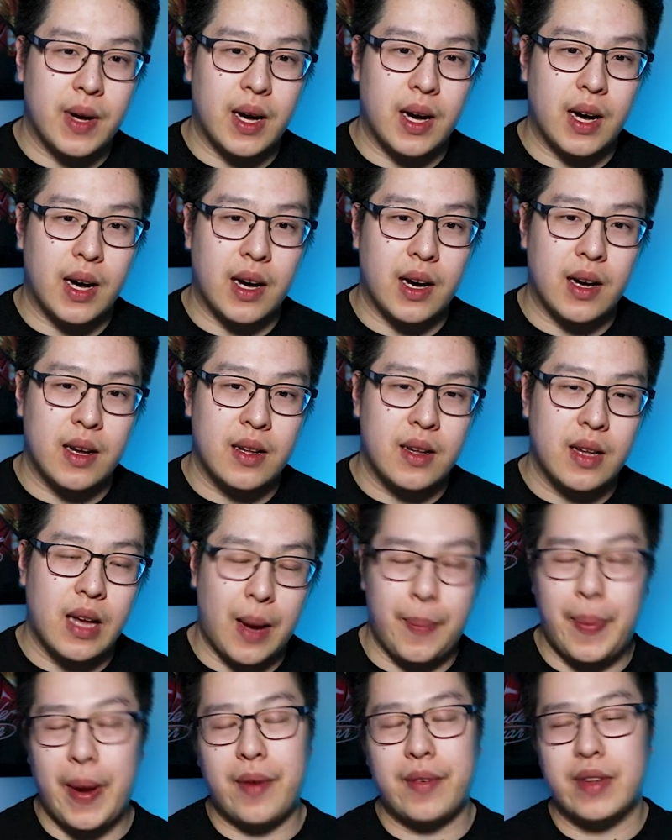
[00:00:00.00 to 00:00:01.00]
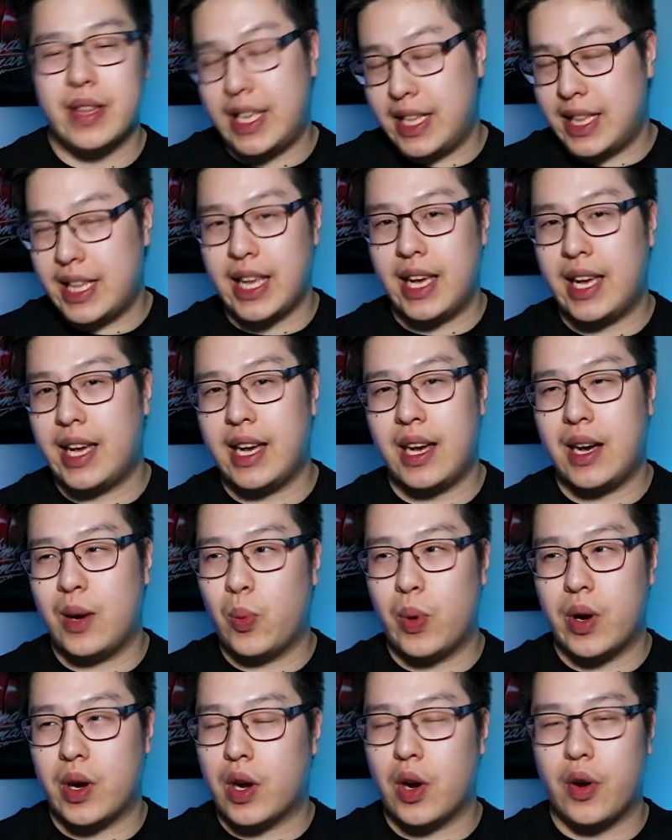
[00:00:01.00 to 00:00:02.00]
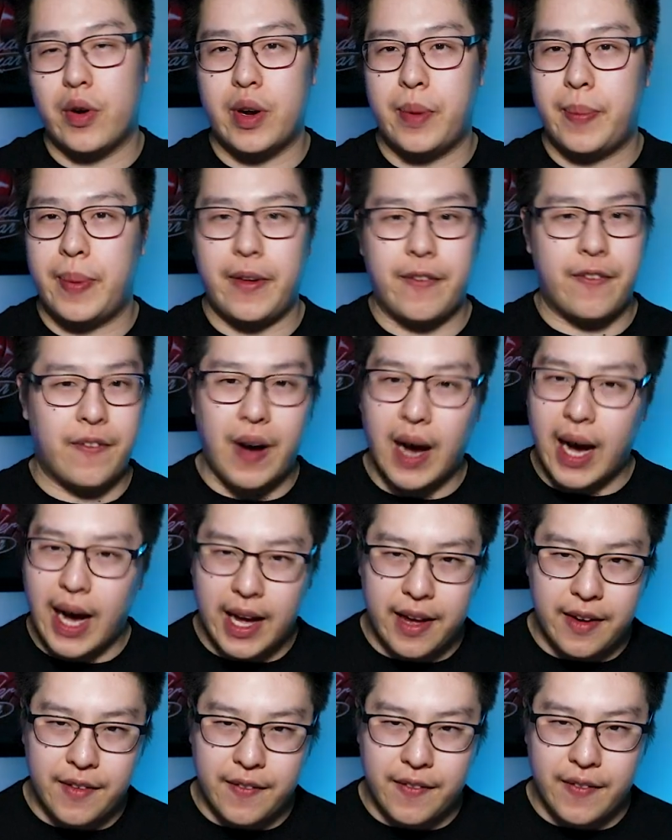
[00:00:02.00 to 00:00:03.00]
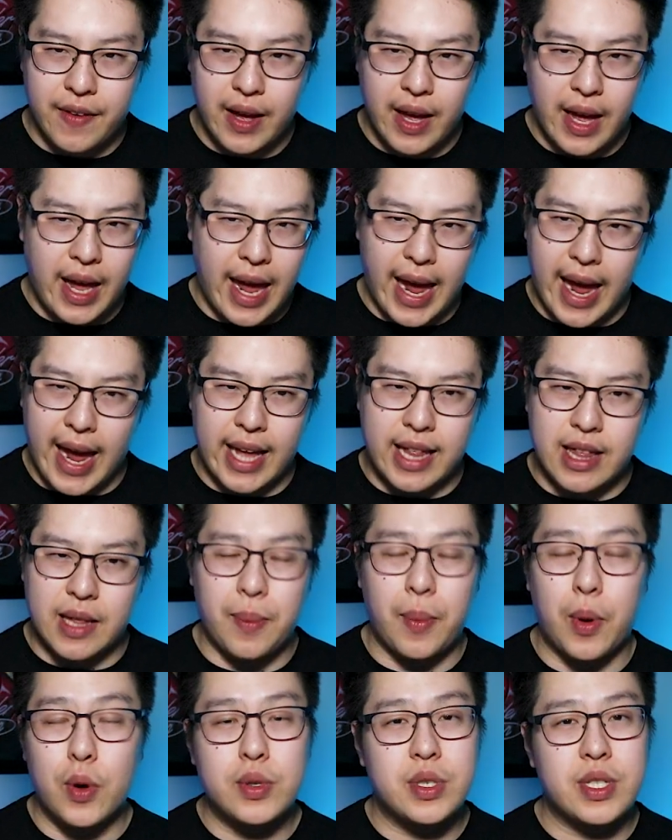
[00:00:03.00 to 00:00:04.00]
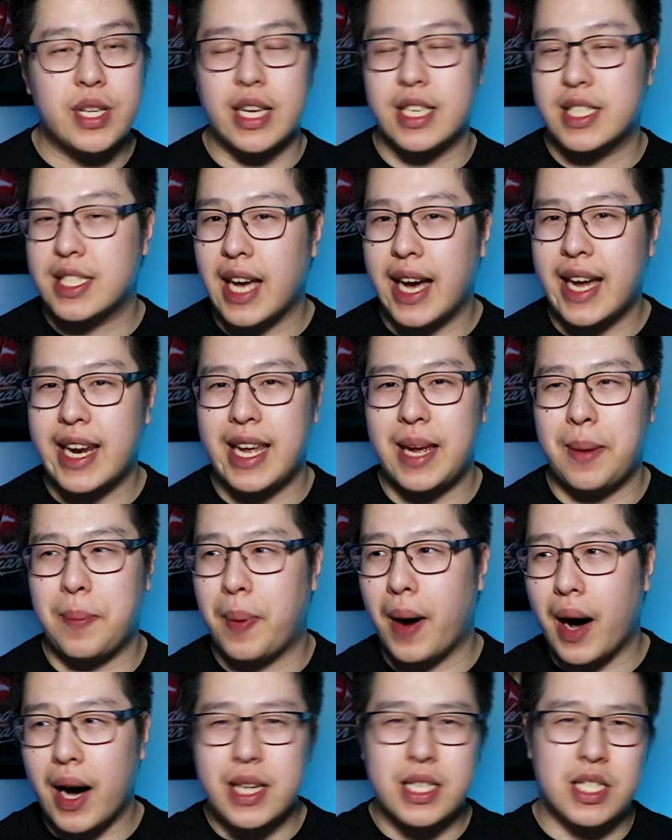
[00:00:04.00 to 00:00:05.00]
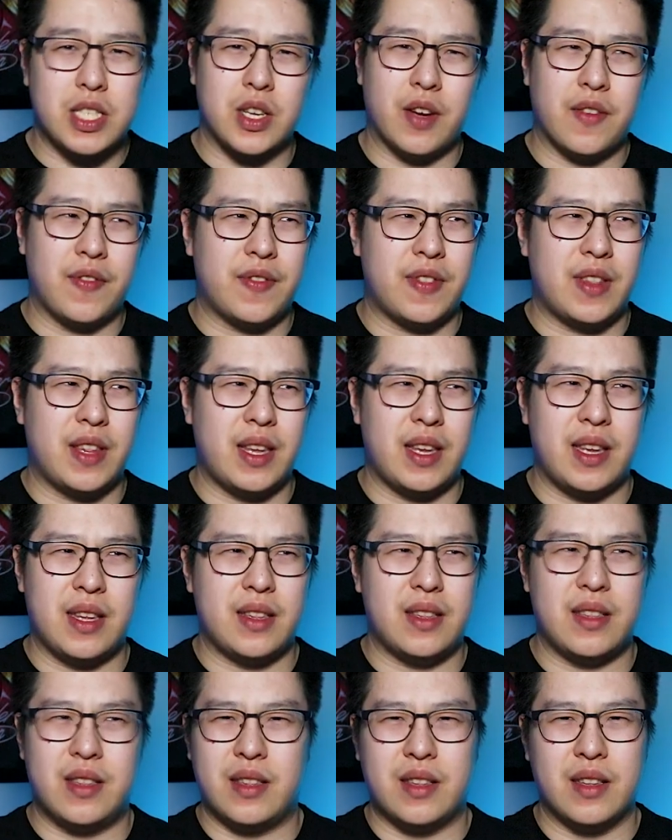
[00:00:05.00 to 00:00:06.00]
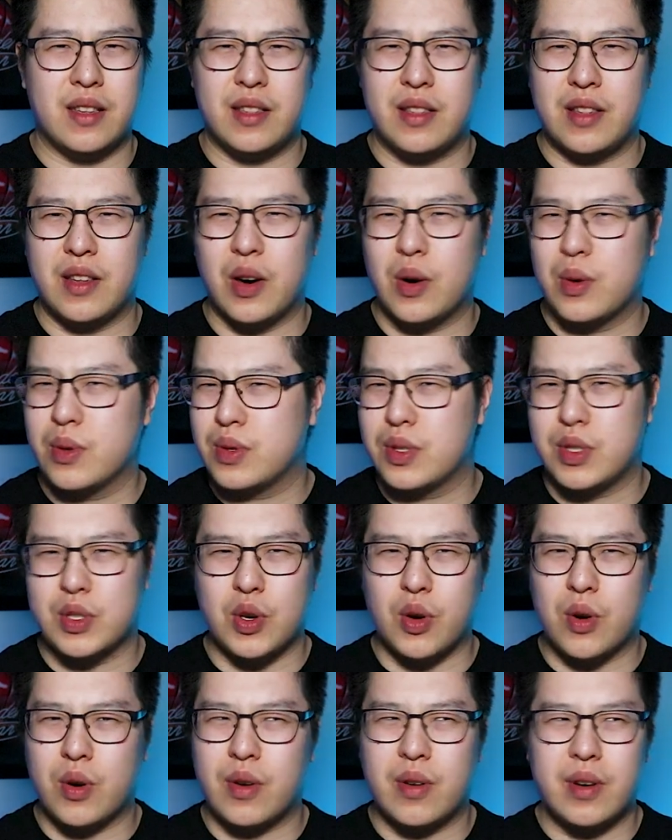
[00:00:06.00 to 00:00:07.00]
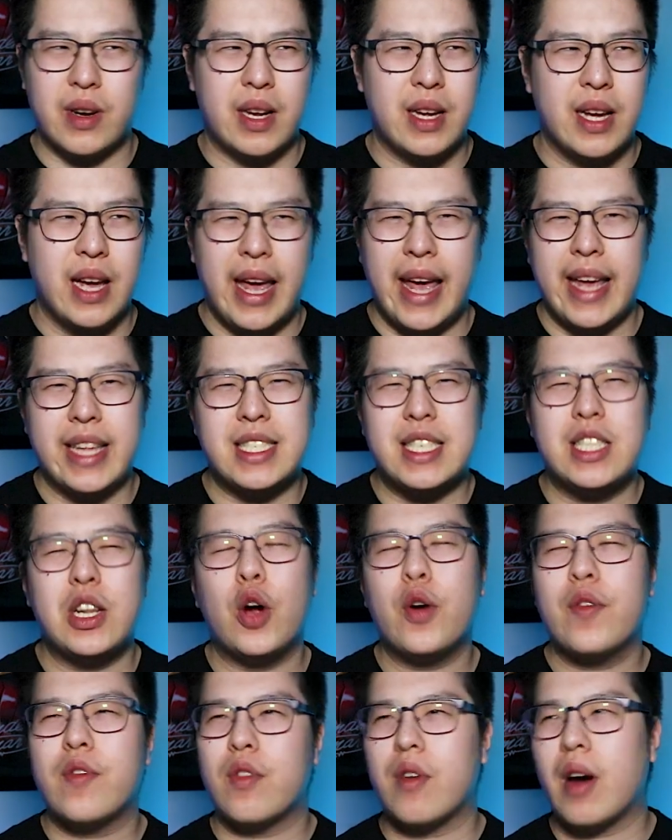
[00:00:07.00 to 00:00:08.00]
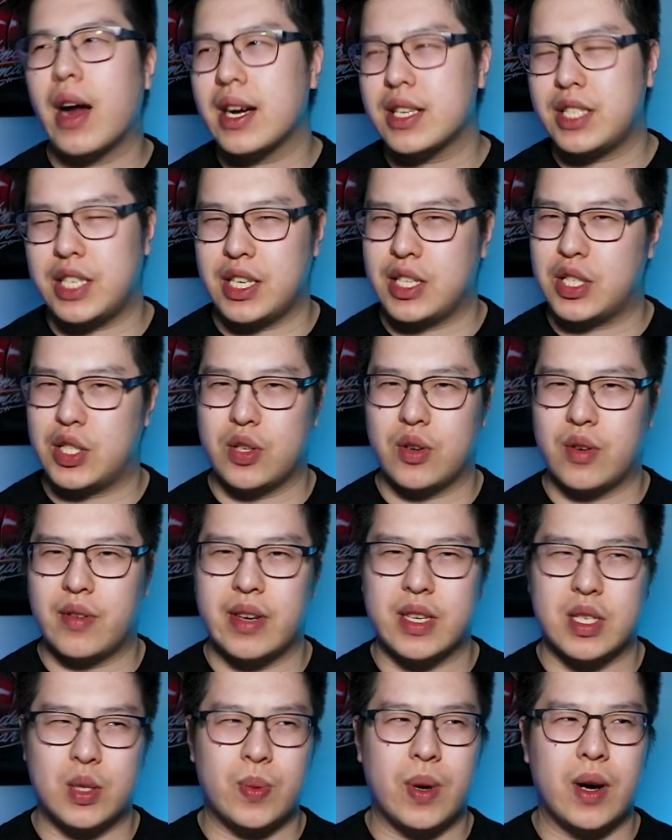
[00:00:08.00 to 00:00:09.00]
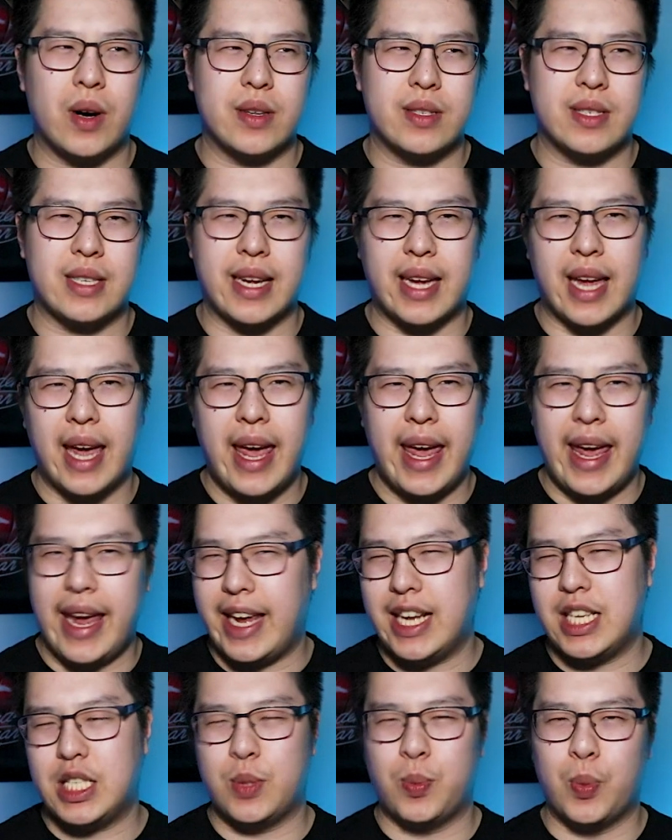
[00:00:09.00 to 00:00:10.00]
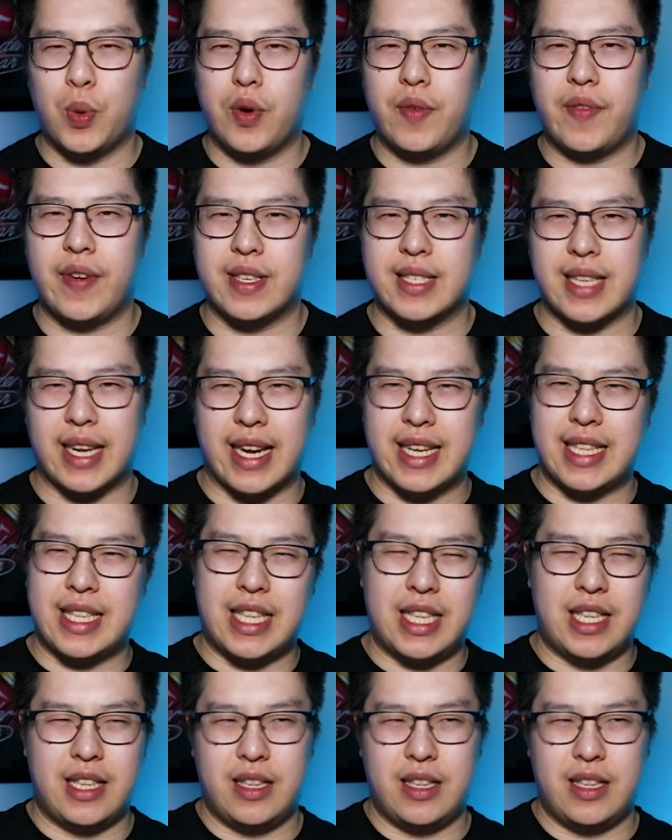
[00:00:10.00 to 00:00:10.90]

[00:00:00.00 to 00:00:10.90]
Uh, apparently there were going to be five, and the most exciting parts of the, the, the whole story, it's an overarching story as well. It's like each movie is like a,